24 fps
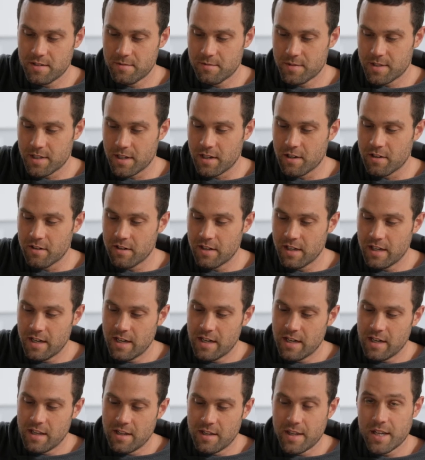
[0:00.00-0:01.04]
So
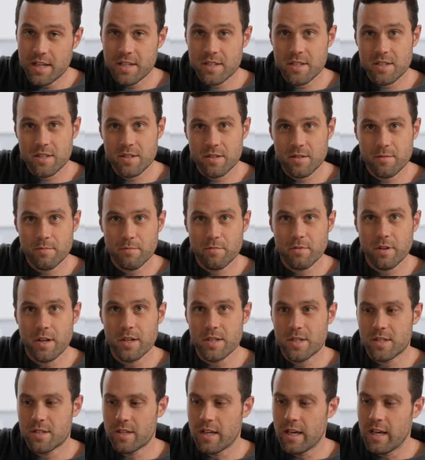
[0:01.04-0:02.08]
this,
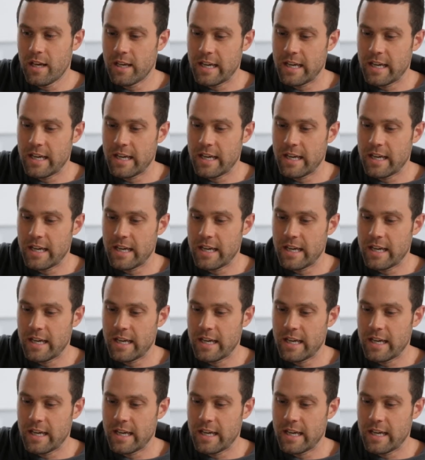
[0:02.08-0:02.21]
plus a